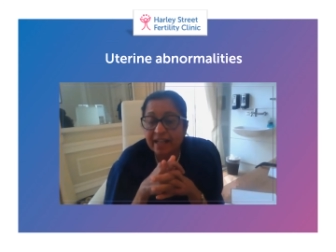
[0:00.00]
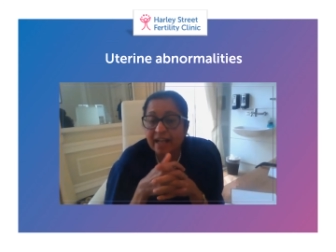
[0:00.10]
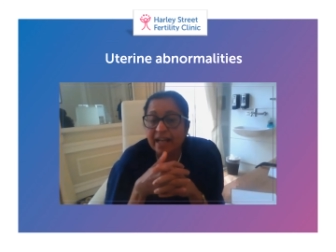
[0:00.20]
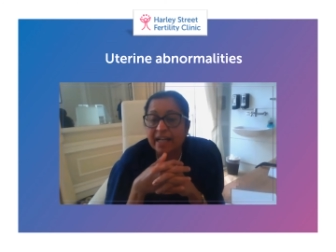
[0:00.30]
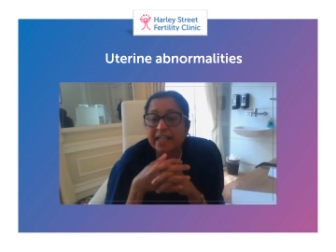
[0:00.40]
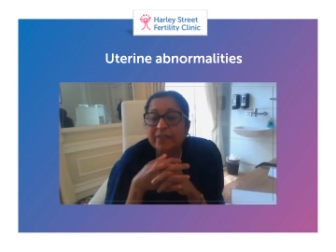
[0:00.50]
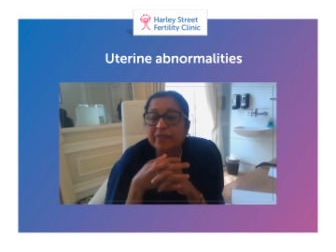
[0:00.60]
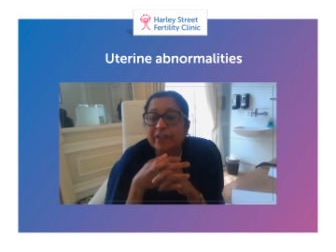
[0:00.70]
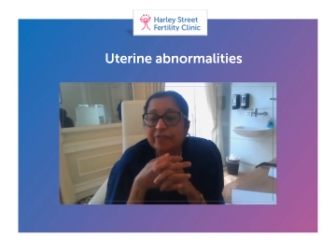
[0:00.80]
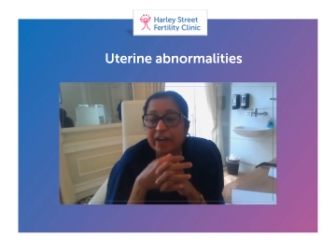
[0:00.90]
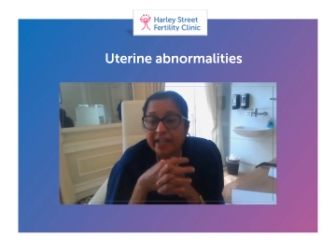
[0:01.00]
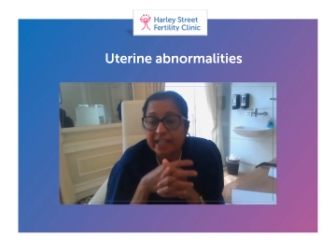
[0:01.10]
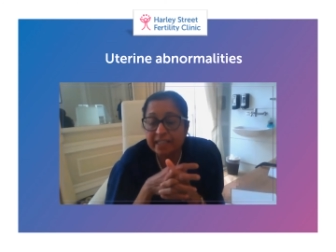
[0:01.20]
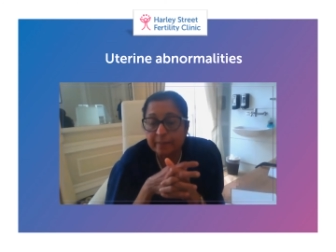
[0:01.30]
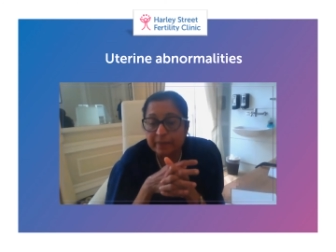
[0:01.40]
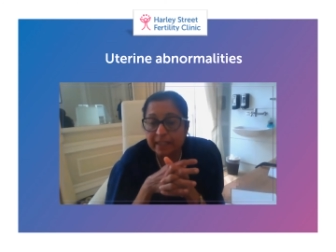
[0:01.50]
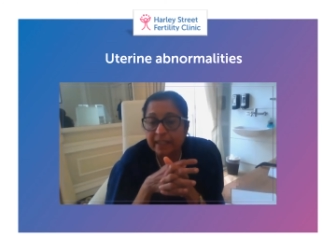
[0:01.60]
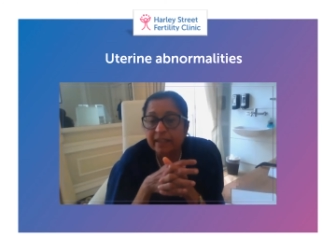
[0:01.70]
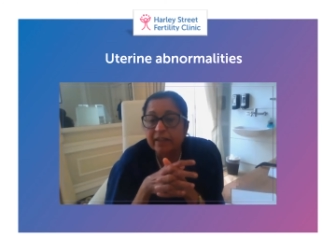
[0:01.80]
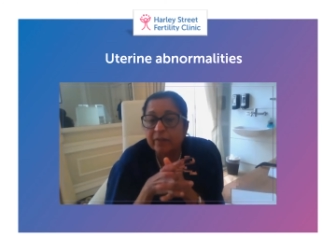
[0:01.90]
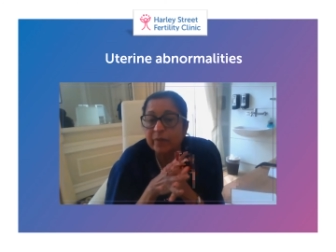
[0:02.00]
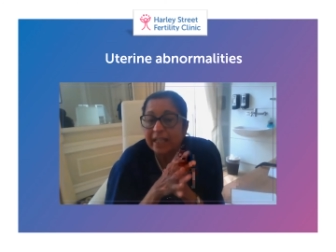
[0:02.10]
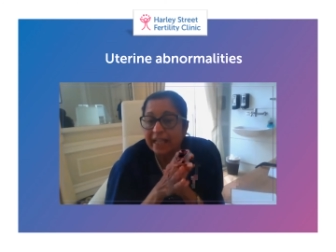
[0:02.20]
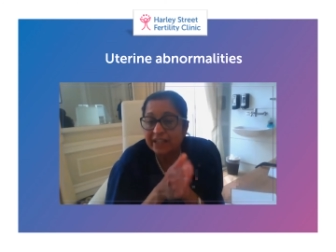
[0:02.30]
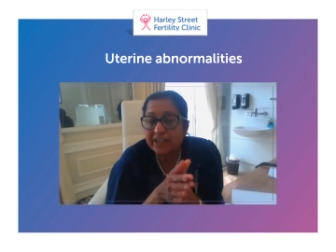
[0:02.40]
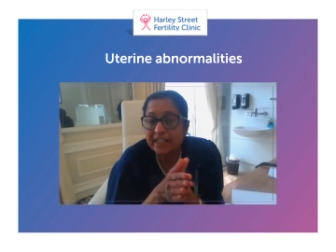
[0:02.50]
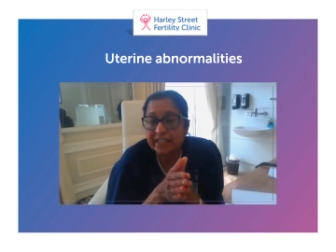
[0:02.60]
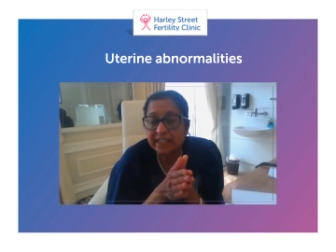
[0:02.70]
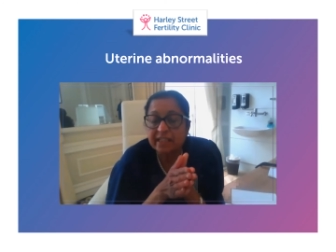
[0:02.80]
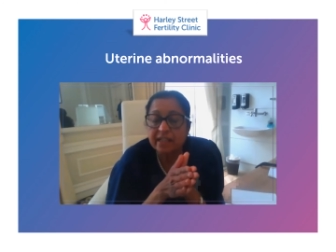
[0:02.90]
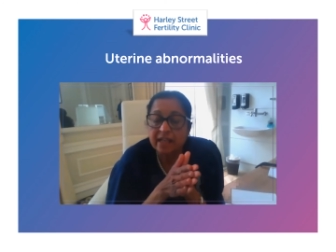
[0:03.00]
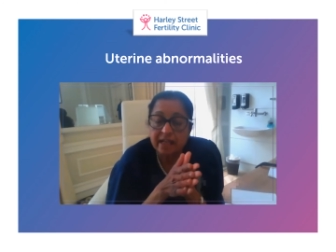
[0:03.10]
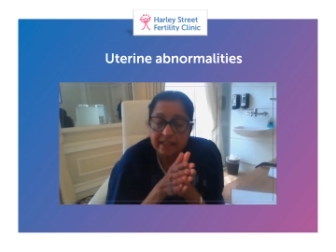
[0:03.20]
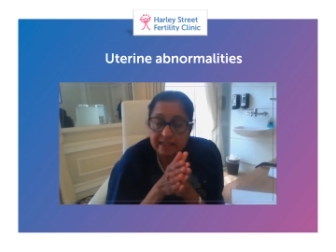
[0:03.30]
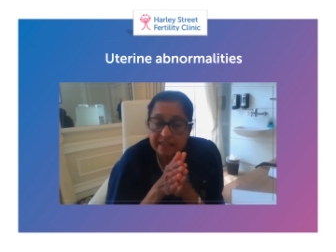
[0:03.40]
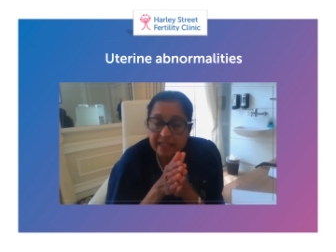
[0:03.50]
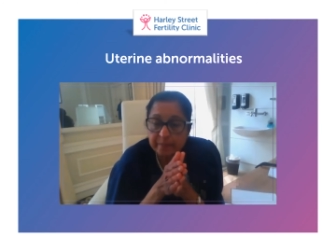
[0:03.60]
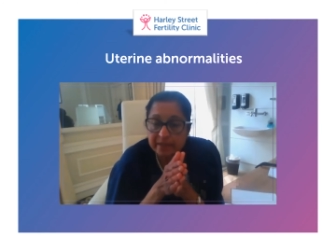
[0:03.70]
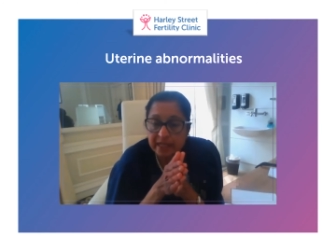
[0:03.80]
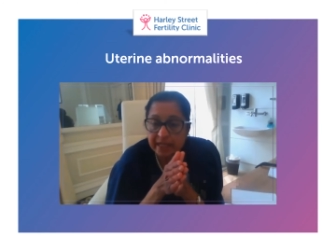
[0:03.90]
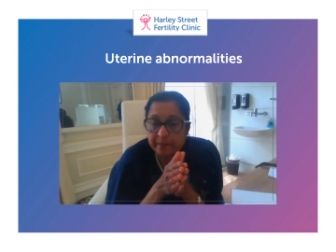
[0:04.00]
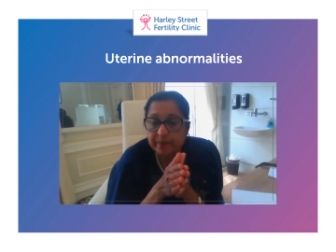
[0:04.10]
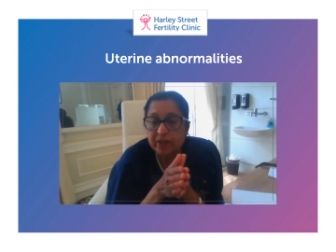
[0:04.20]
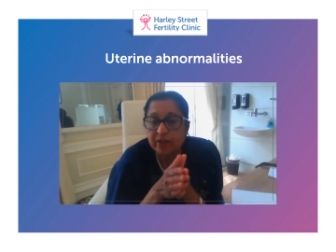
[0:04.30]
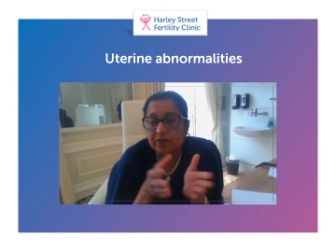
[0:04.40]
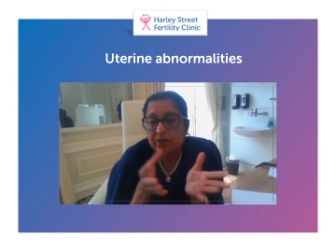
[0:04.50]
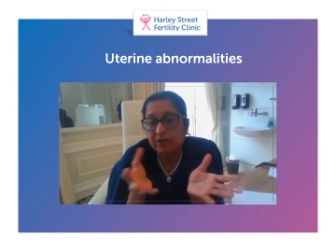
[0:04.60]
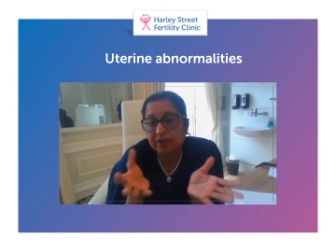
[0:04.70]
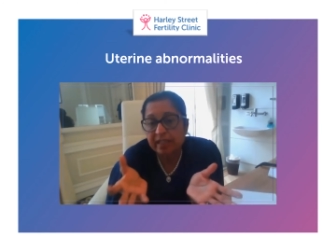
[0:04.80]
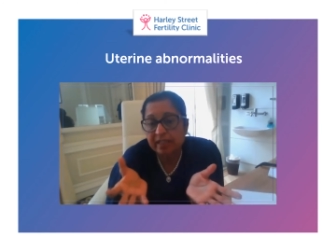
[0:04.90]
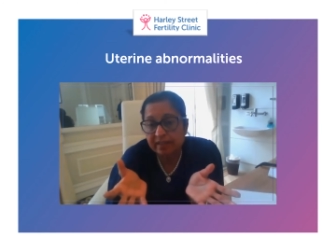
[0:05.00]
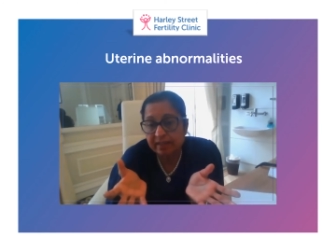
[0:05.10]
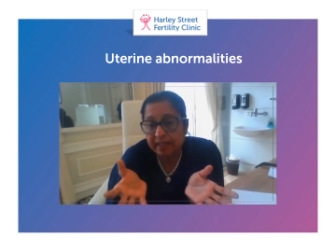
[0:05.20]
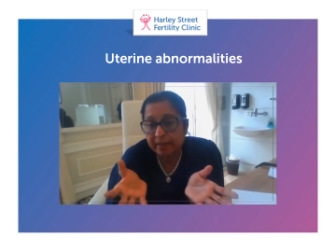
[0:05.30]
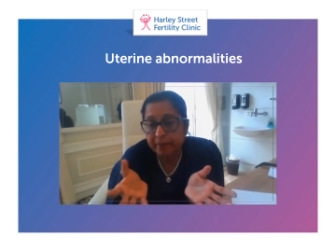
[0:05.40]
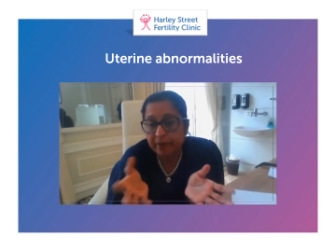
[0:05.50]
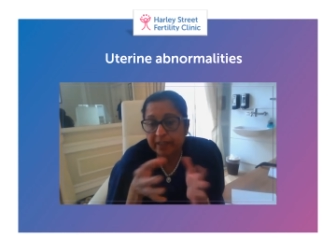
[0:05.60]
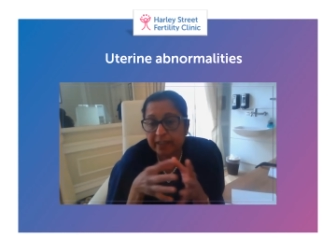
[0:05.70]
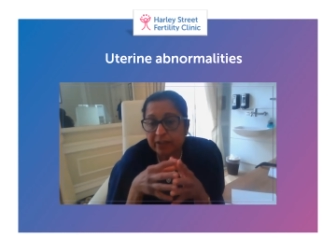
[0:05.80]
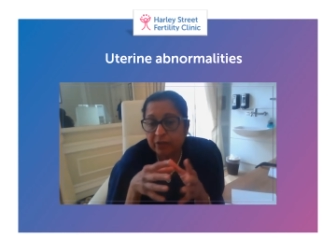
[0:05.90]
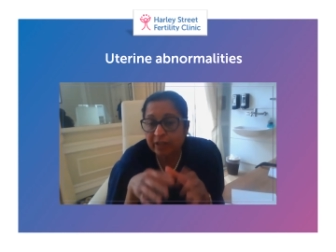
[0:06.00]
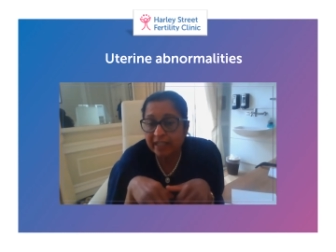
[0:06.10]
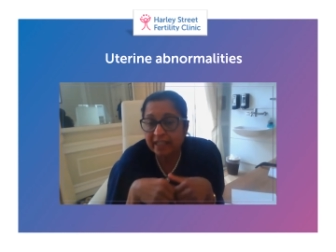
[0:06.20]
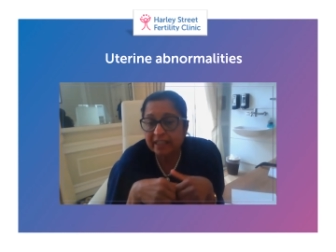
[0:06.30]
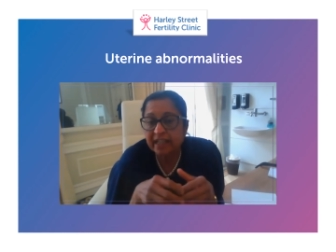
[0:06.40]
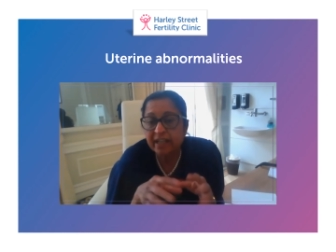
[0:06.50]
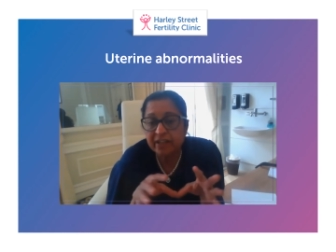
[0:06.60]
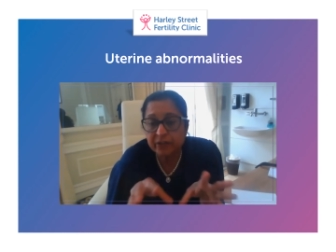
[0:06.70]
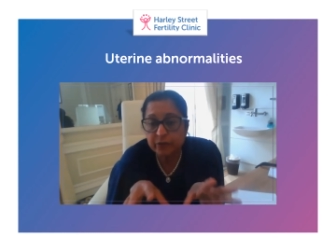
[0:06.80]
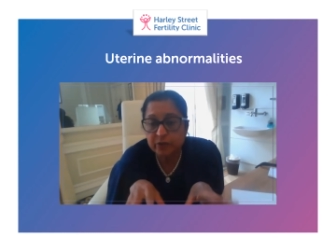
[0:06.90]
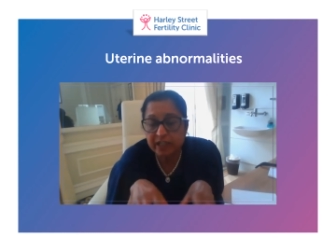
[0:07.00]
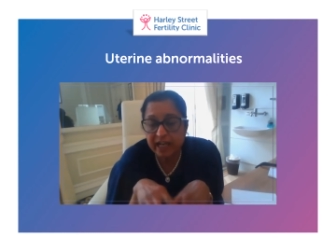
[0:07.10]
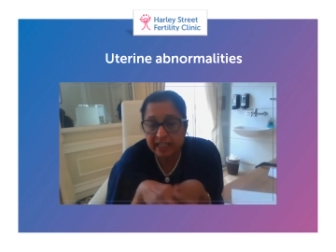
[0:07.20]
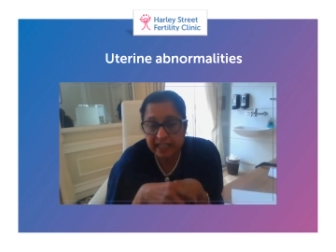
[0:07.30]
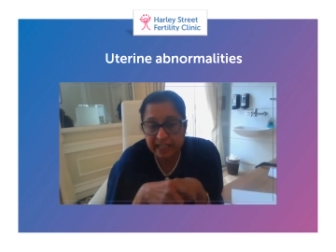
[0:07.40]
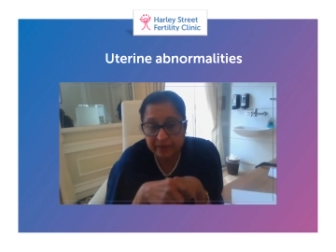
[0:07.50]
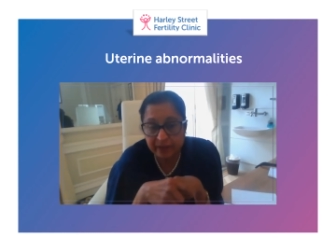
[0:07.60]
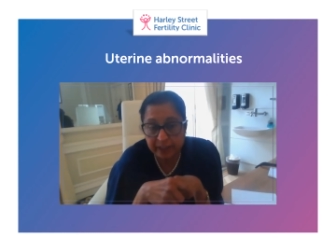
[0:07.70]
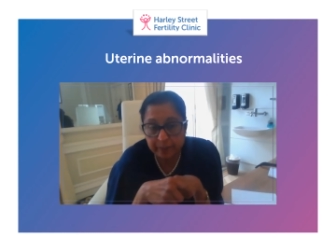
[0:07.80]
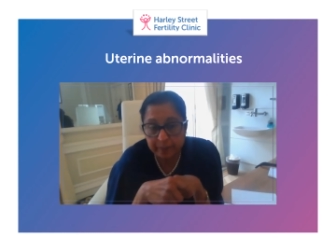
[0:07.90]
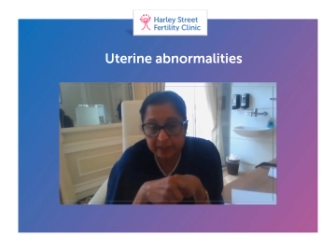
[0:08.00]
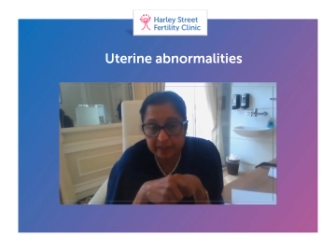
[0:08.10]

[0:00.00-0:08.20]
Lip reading: And if we find something, we can treat it at the same time. So this is important to correct the uterine environment.